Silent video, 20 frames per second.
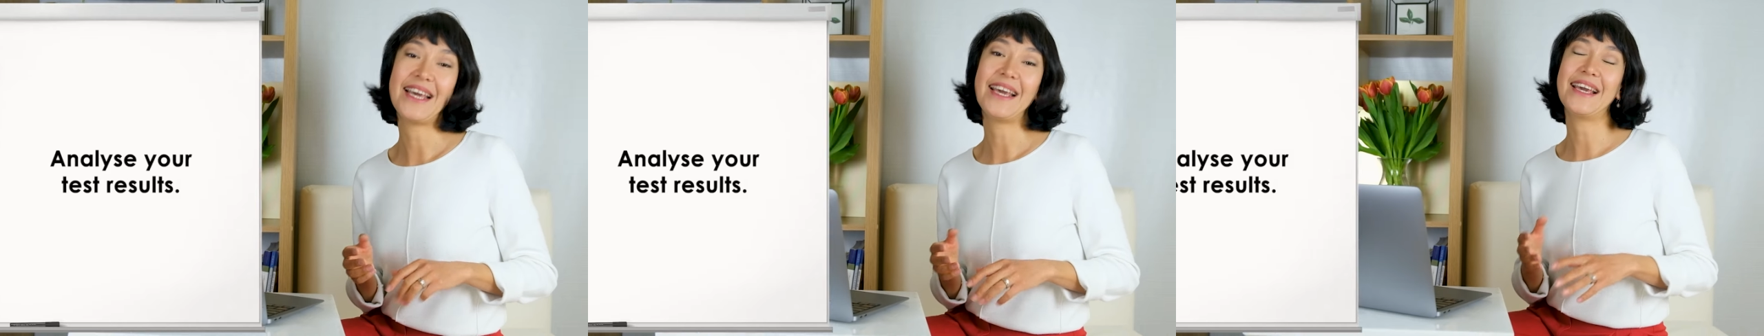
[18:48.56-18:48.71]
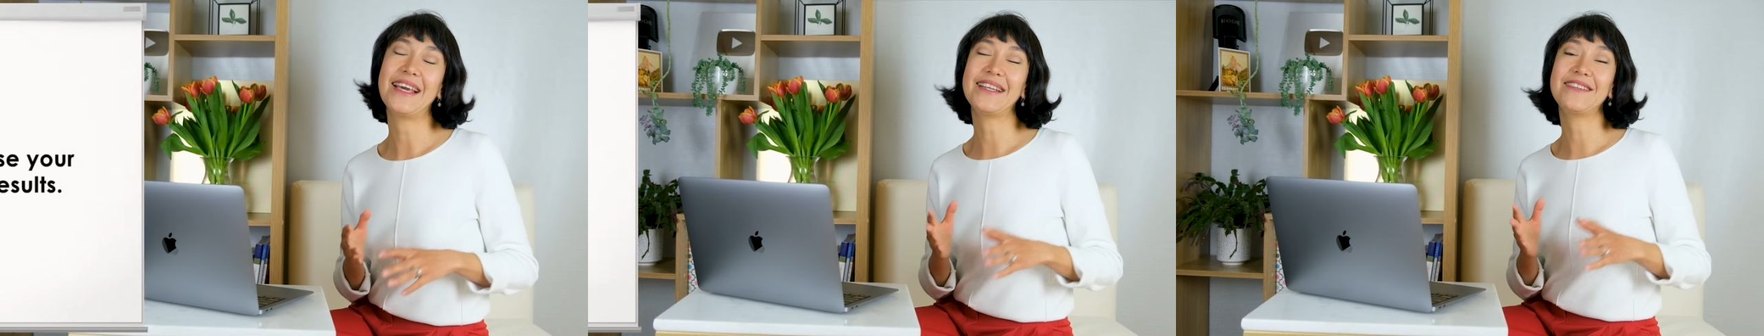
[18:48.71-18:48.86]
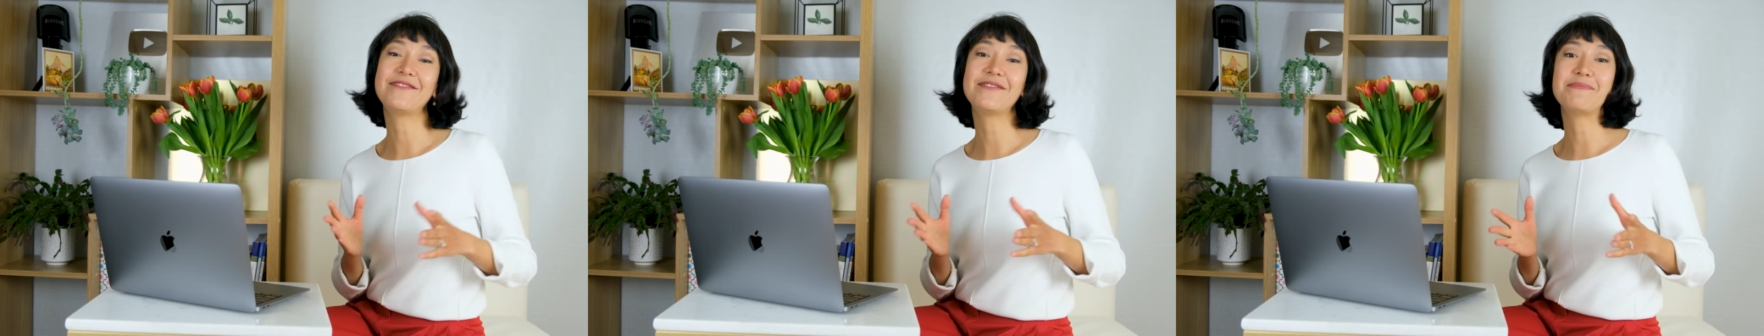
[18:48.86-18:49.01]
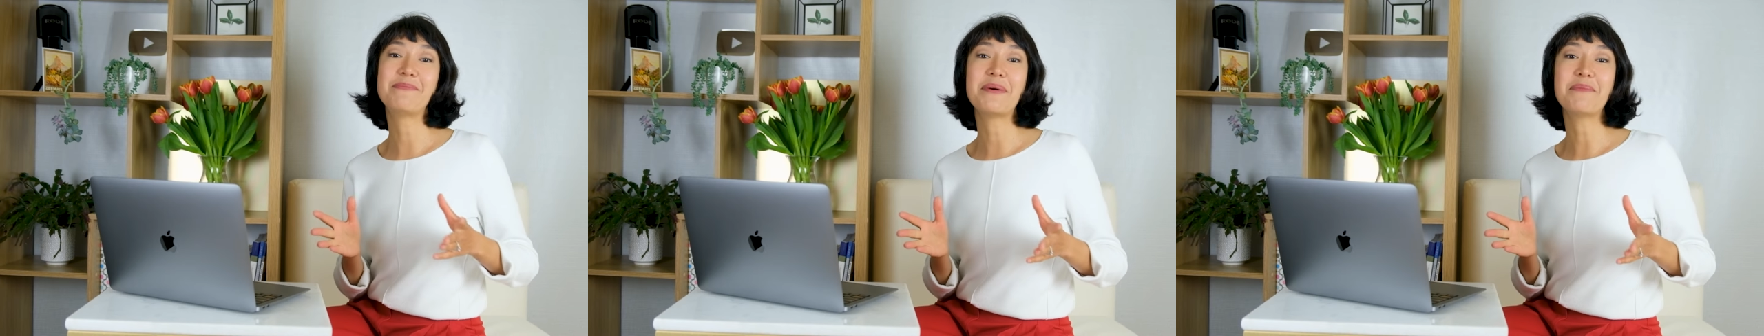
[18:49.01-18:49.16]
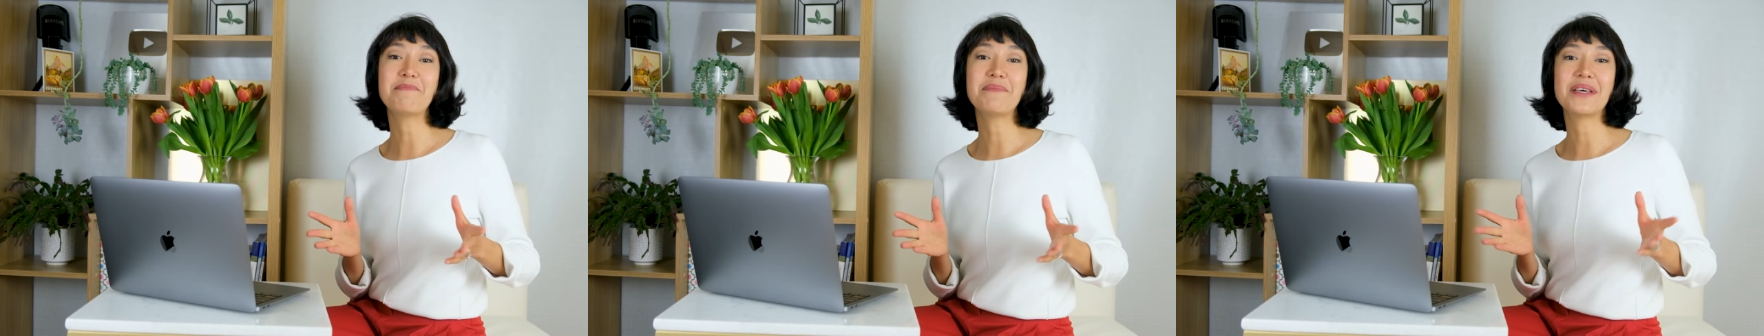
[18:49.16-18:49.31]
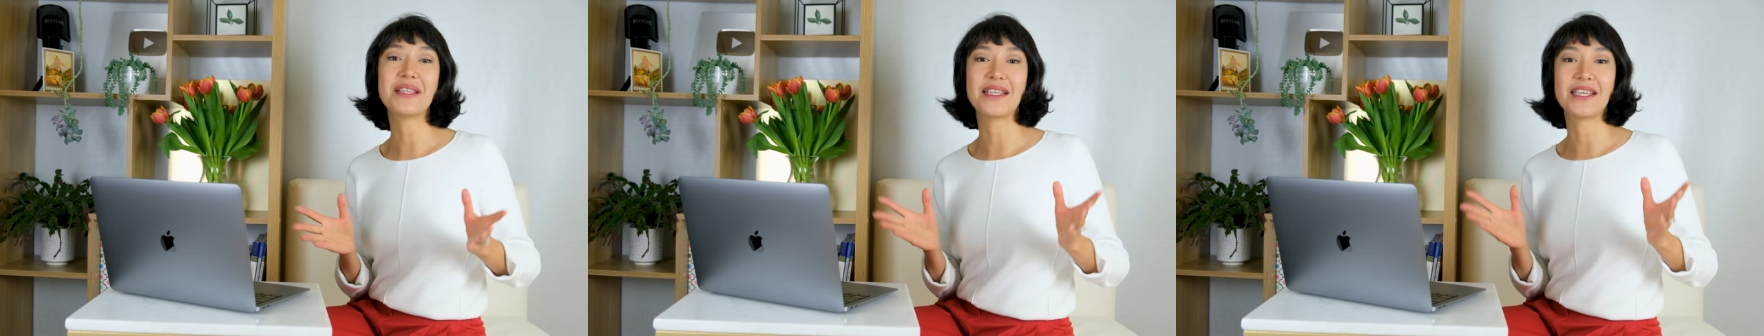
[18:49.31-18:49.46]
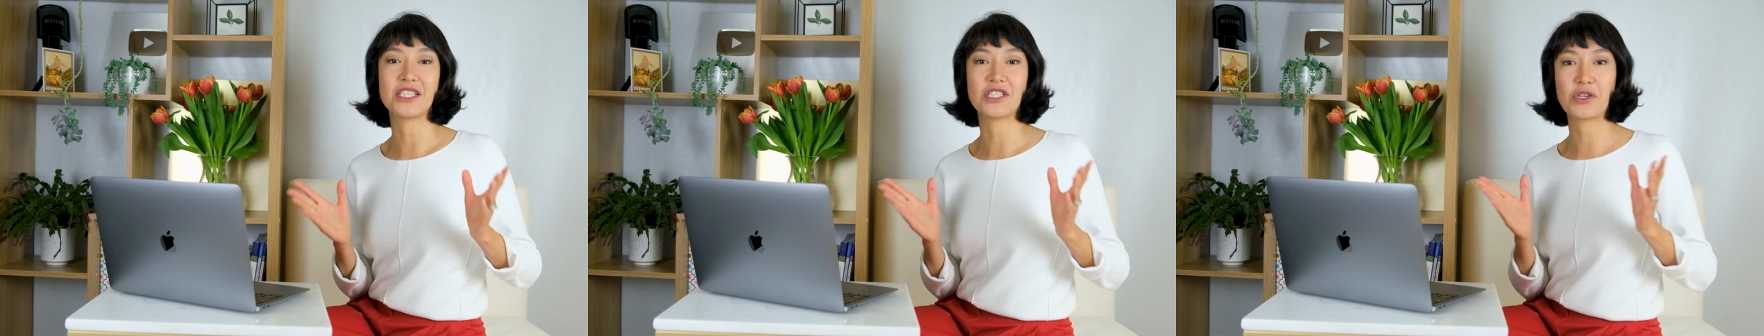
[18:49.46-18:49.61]
And remember
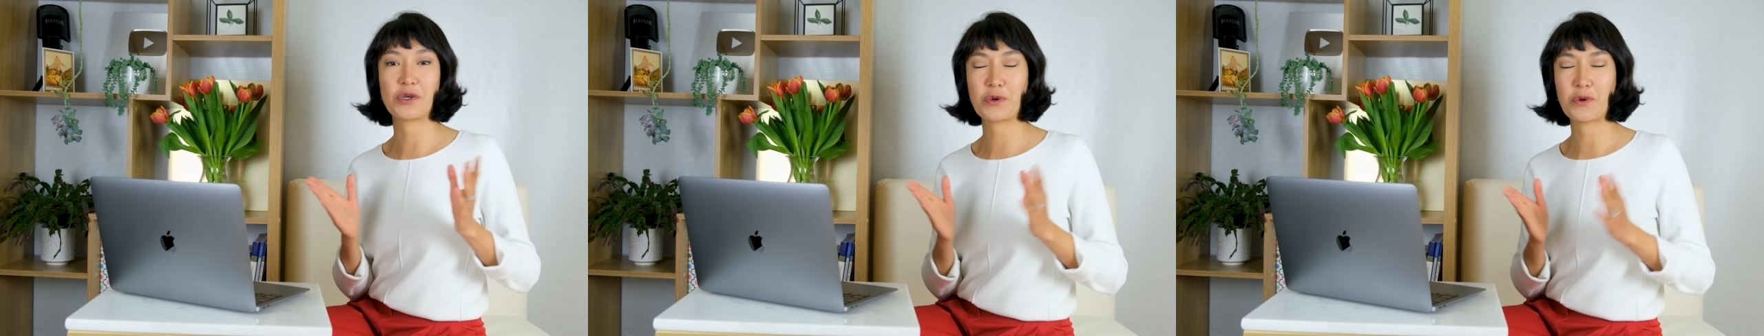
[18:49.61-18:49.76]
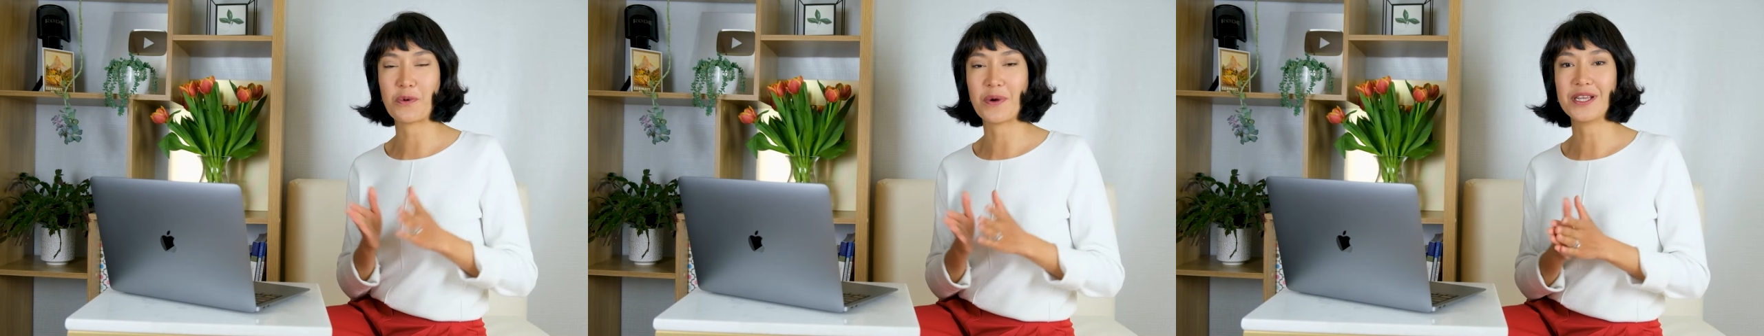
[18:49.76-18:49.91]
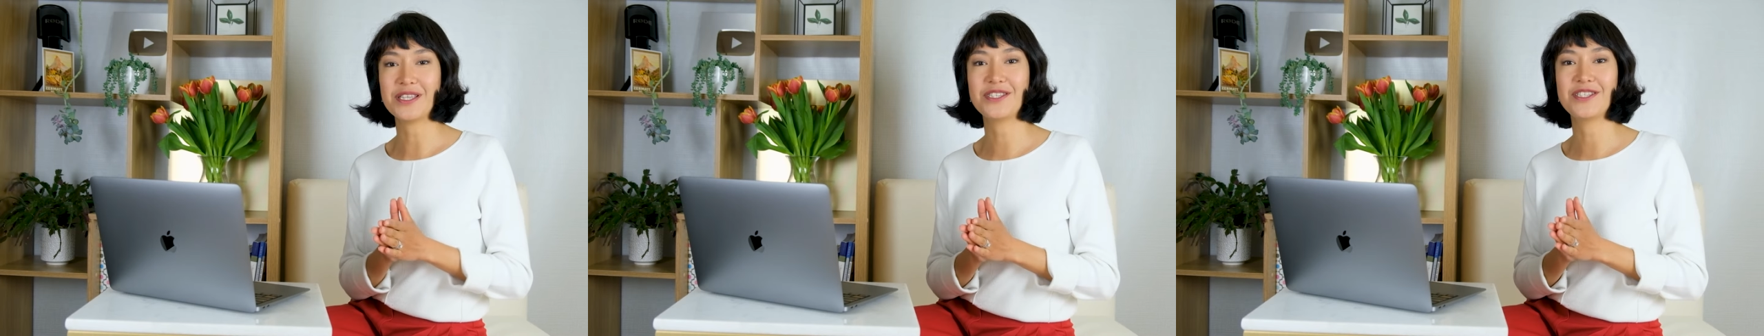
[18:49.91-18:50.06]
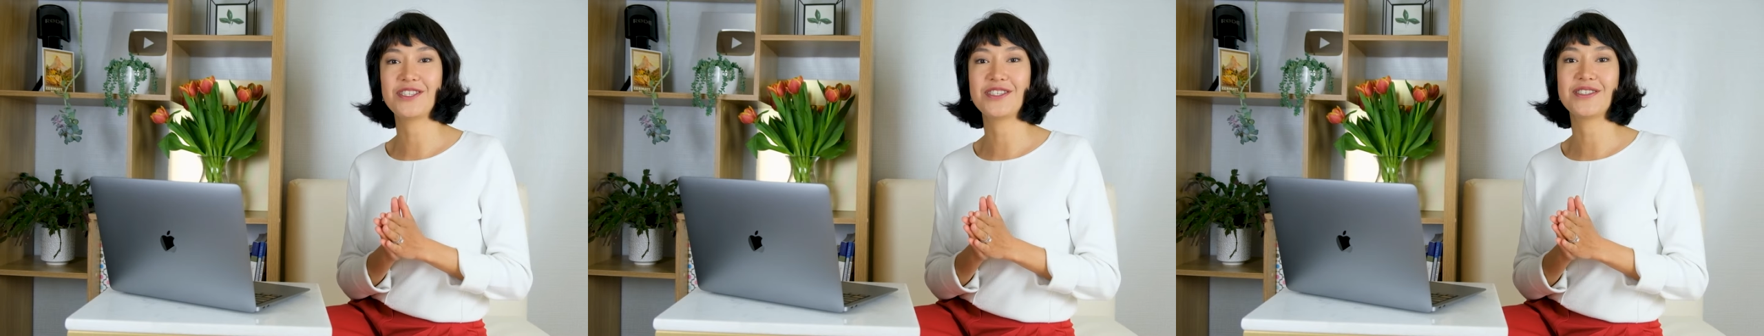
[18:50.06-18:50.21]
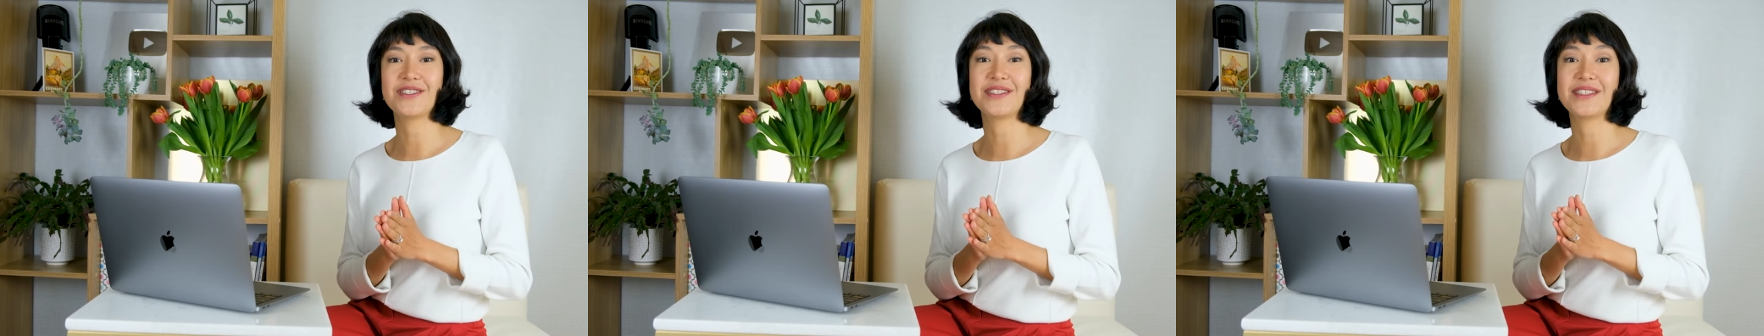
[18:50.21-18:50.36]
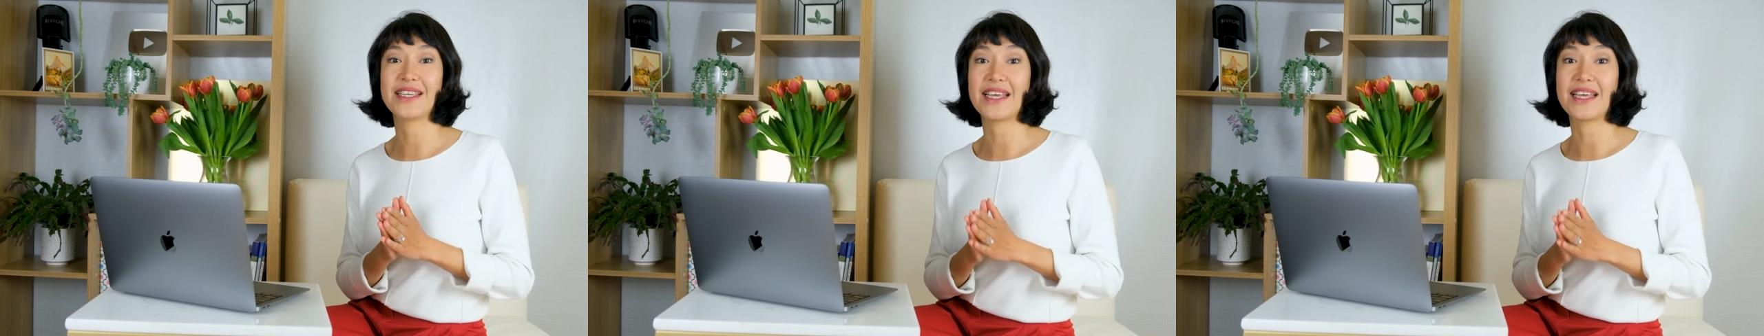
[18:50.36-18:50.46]
that questions